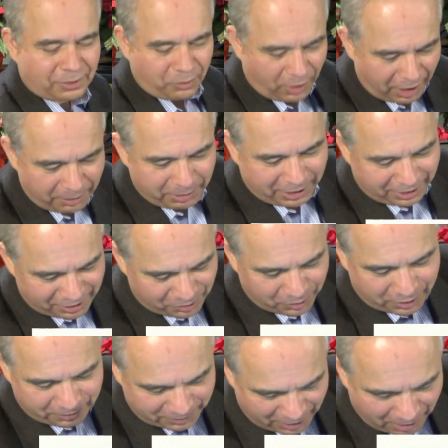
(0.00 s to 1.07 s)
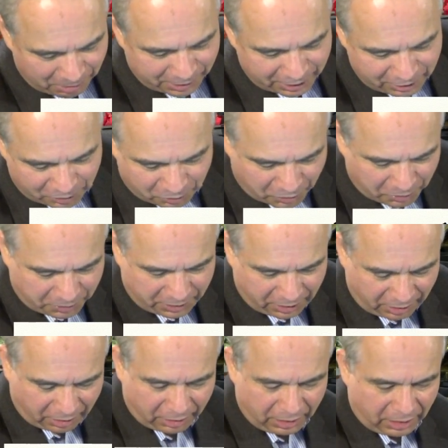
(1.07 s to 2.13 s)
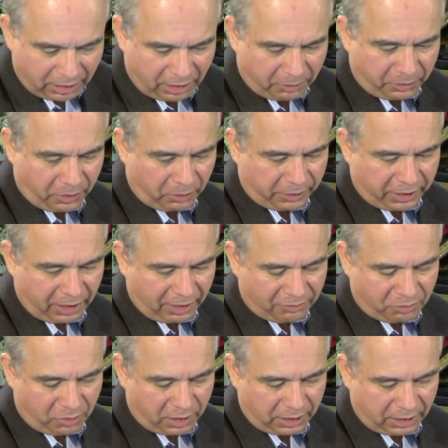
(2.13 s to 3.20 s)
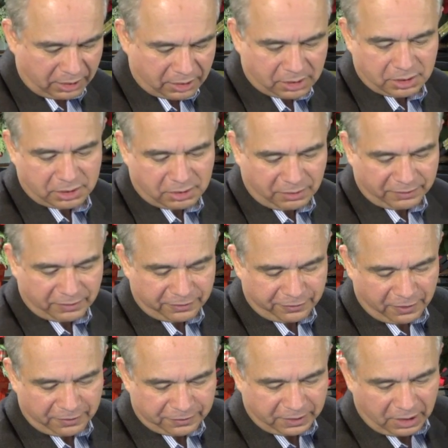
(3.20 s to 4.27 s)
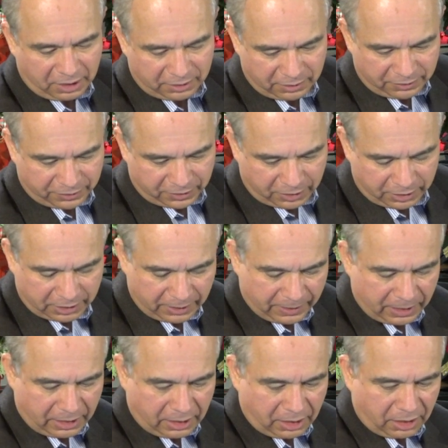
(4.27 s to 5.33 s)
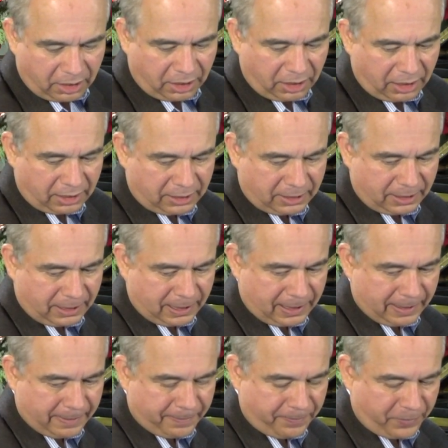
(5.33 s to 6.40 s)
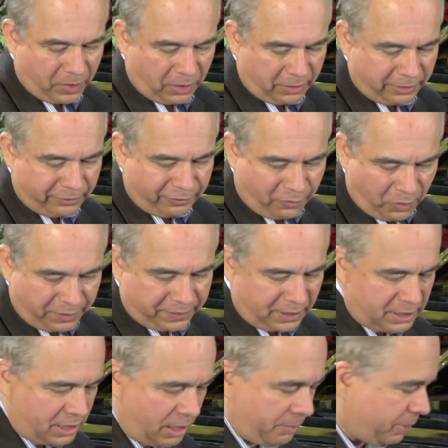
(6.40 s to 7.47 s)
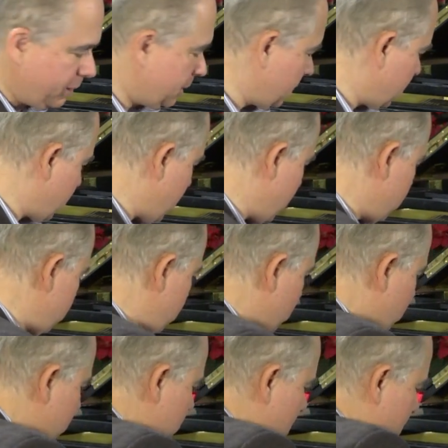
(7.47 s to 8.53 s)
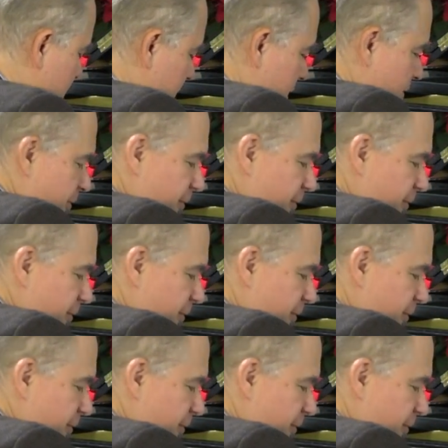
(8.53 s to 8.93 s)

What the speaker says: Why? Because we're doubling the root here, and we only have one instance of the fifth and the third. And on the fourth example, again, we're doubling the